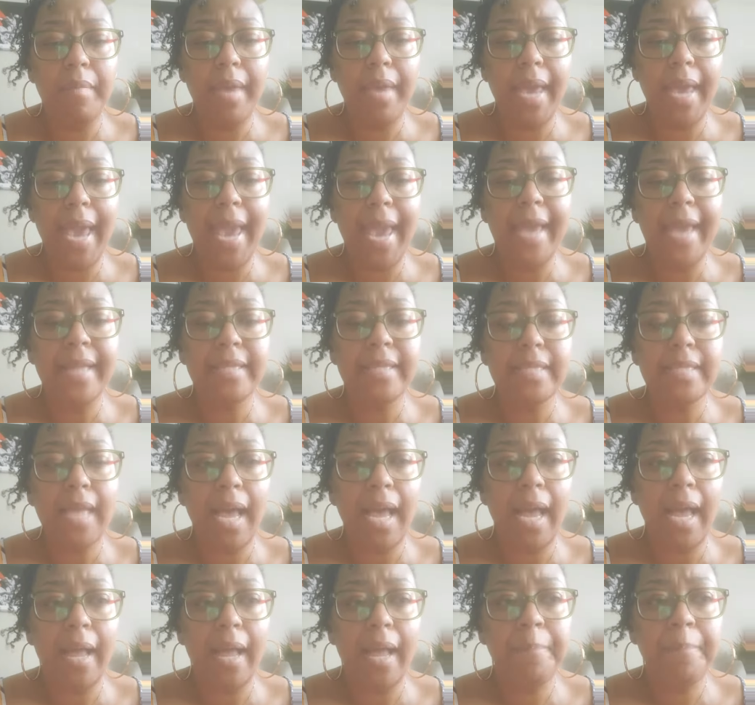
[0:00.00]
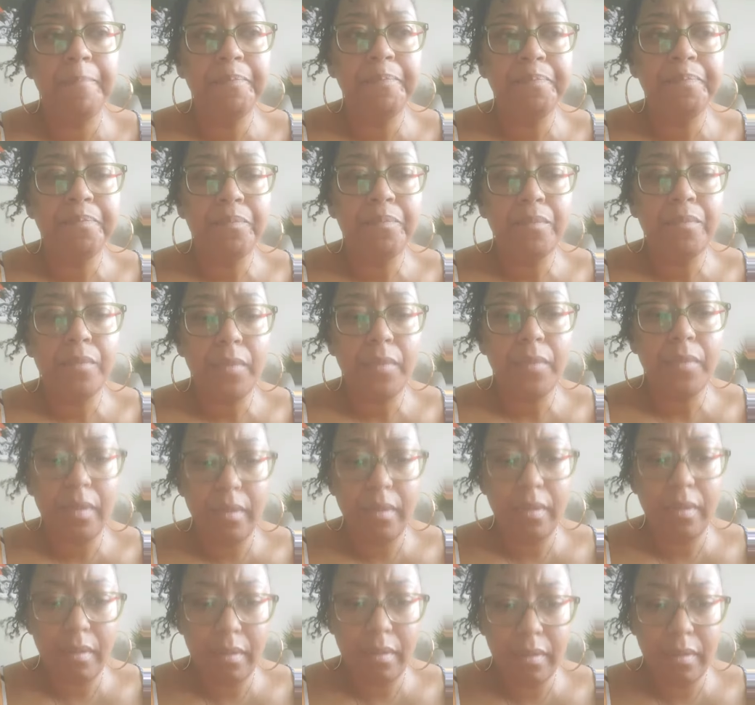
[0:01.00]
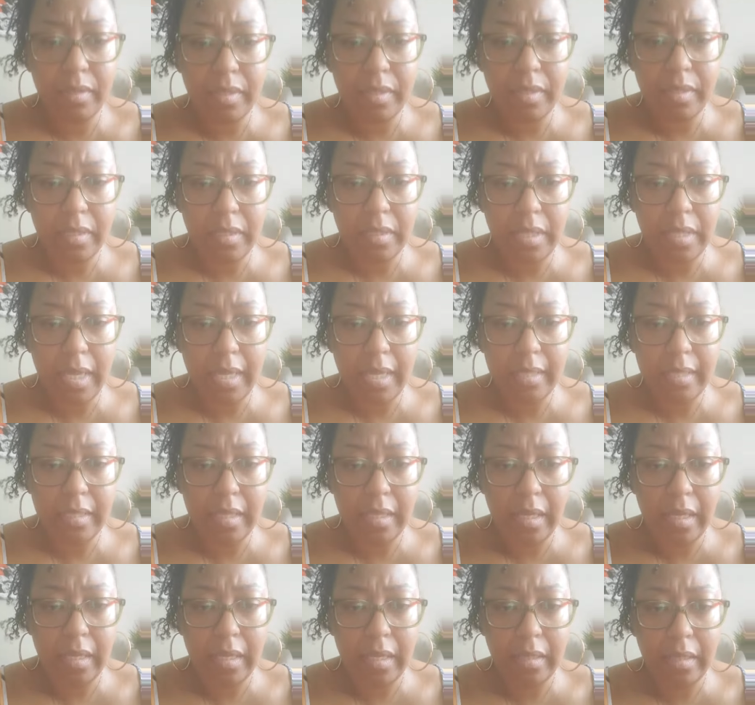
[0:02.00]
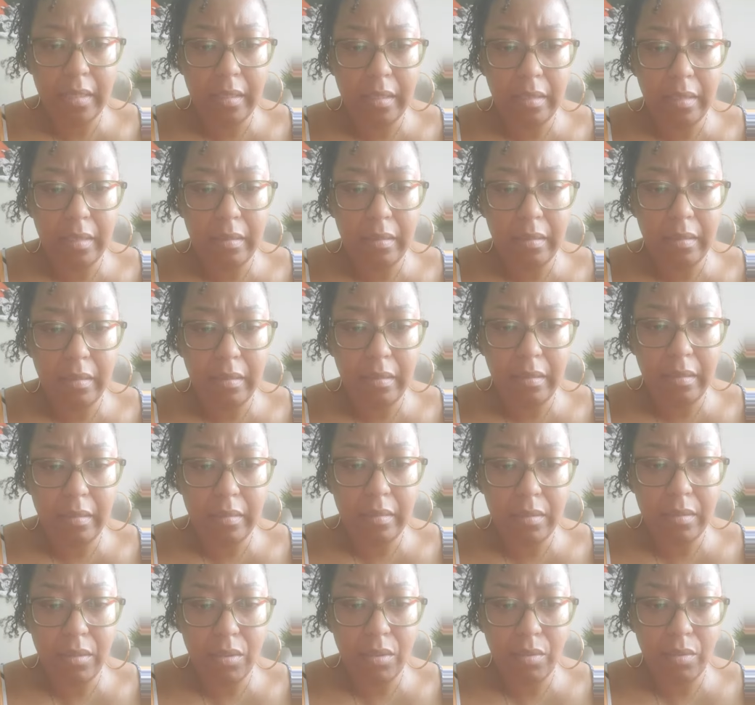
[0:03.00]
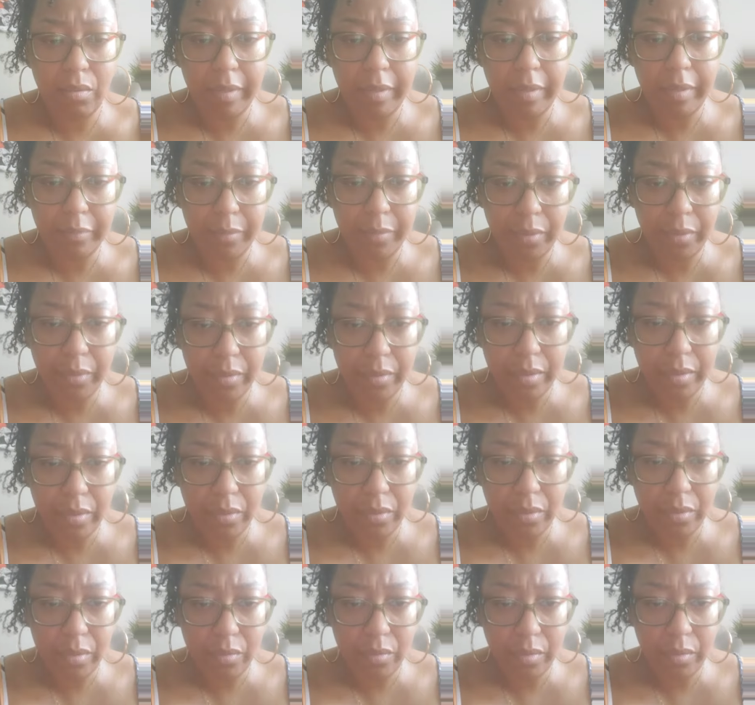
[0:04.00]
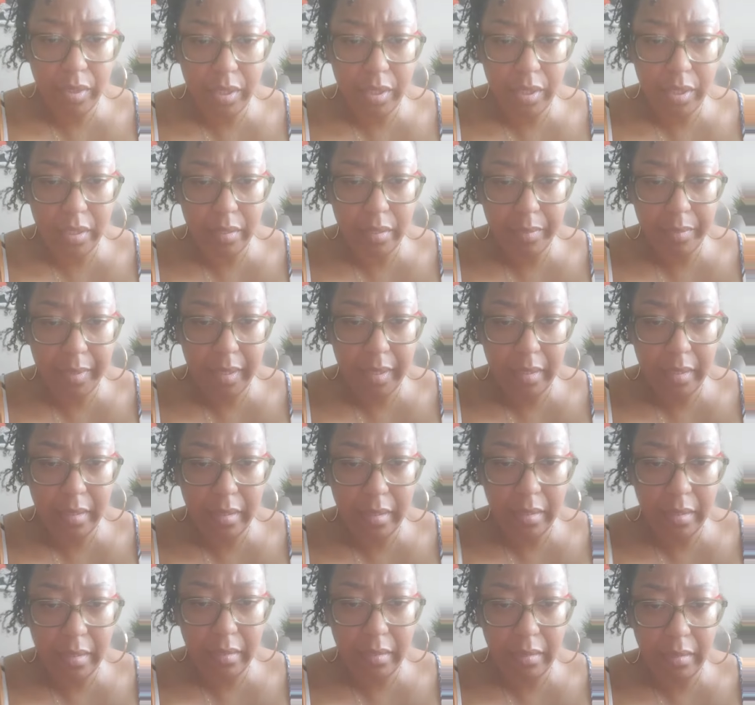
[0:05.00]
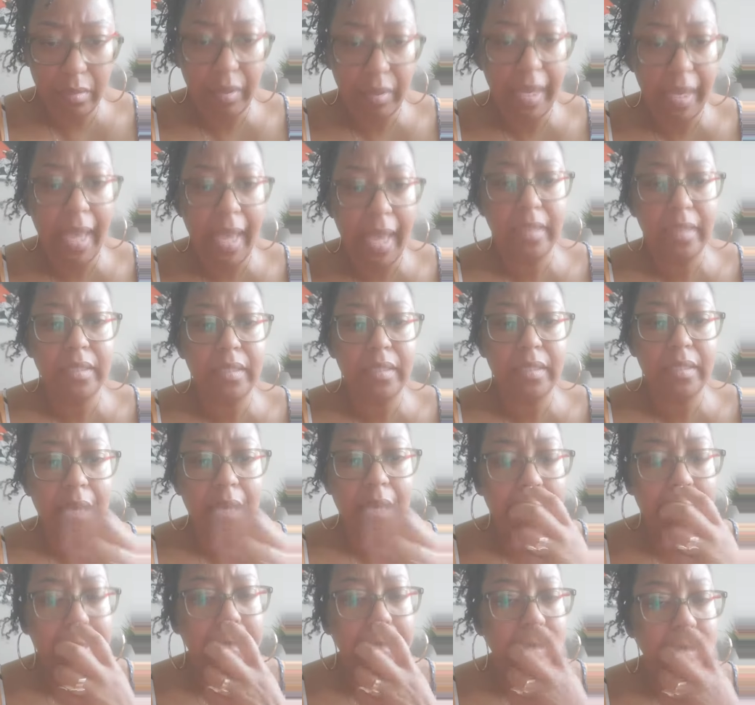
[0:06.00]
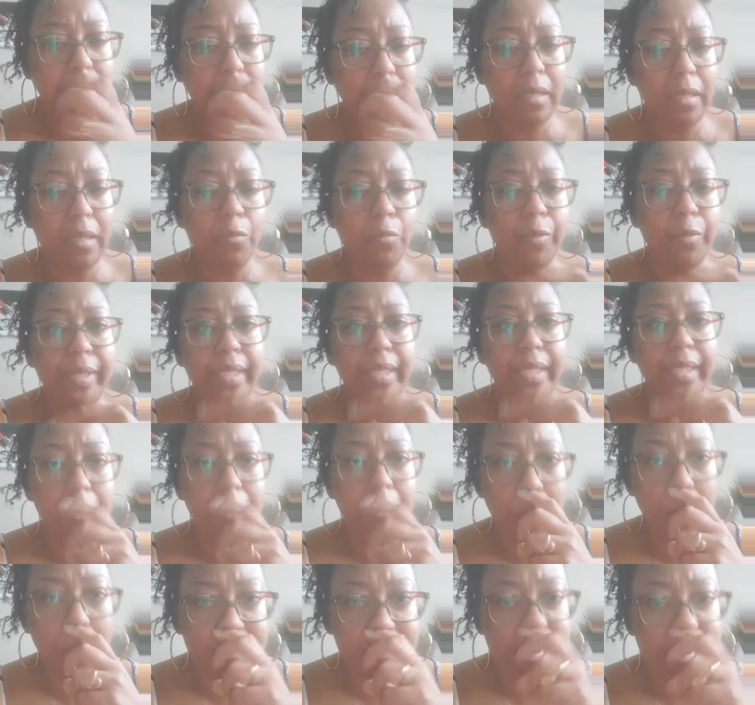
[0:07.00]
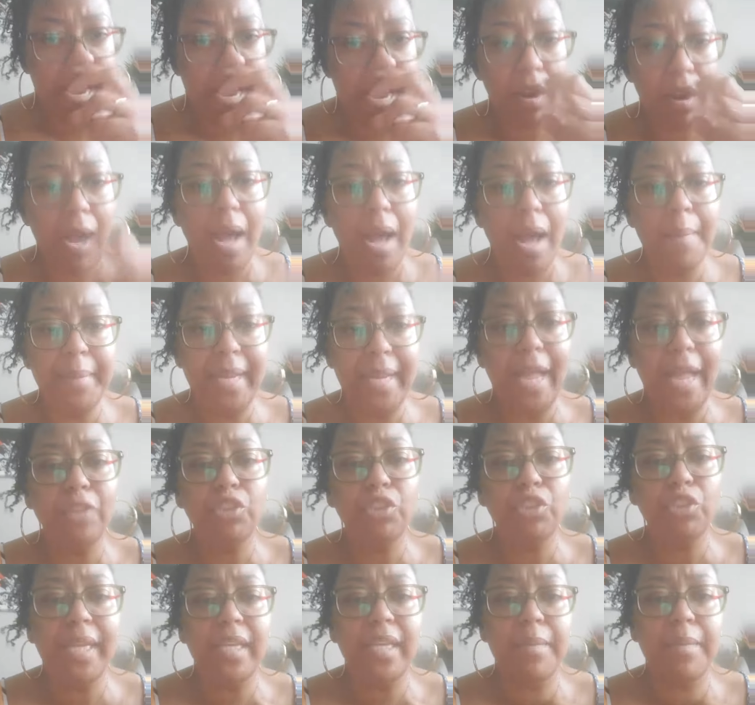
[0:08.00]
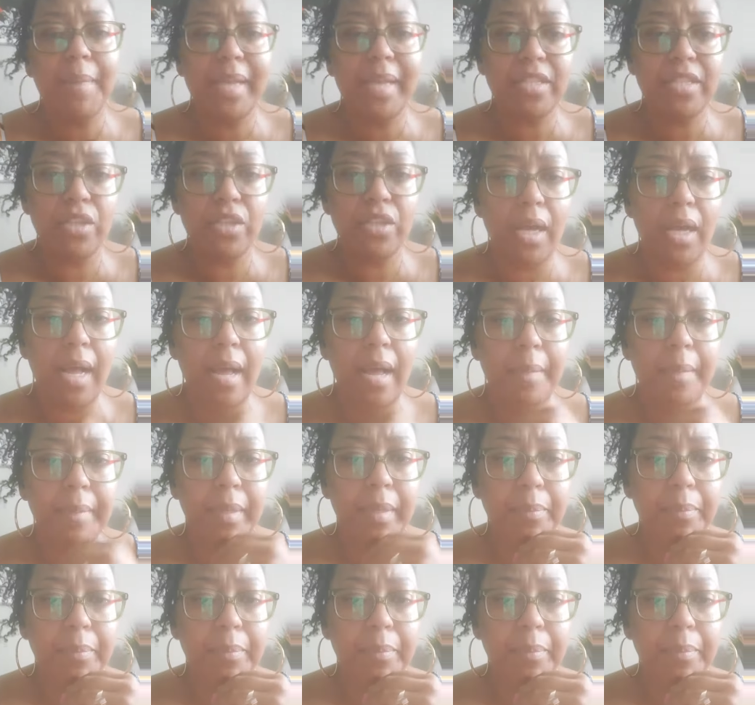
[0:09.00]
anti. Her sis last night, turn away from Eurocentric, which has been done. Okay, I couldn't read your entire comment. I'll try to get back to your comment